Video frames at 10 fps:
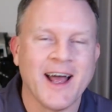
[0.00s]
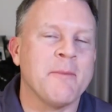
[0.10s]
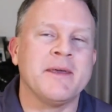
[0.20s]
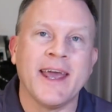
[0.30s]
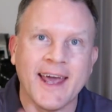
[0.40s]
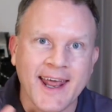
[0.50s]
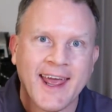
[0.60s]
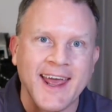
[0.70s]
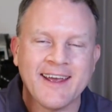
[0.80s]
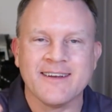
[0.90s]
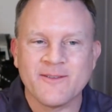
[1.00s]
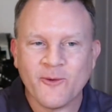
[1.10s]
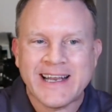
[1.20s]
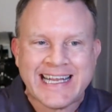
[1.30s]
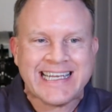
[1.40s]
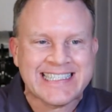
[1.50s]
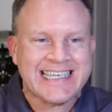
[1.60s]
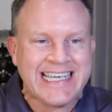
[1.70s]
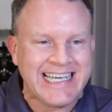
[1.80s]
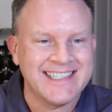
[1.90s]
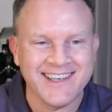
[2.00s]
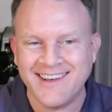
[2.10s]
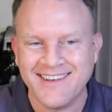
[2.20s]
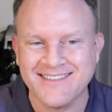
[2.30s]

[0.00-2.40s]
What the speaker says: I'm kidding. Oh, easy.